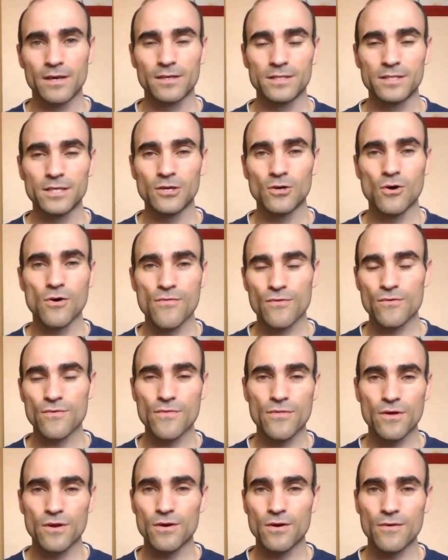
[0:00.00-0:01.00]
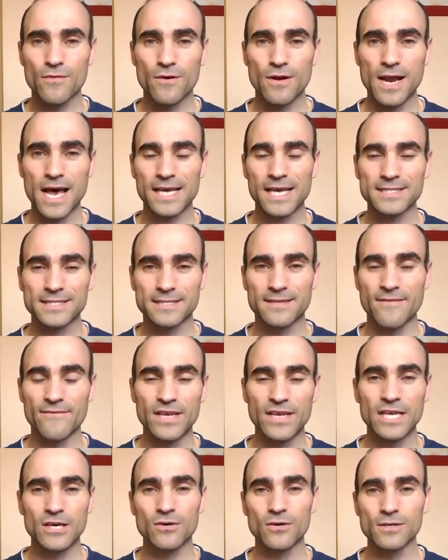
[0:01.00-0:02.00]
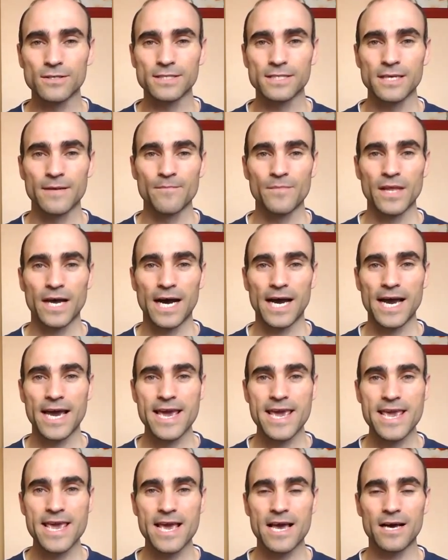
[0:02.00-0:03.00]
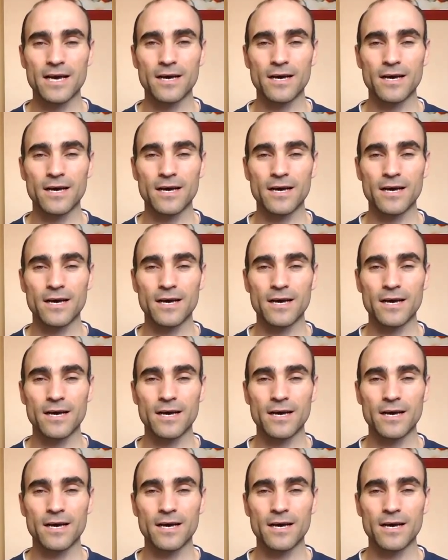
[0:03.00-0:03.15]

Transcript: you know, through the last videos, I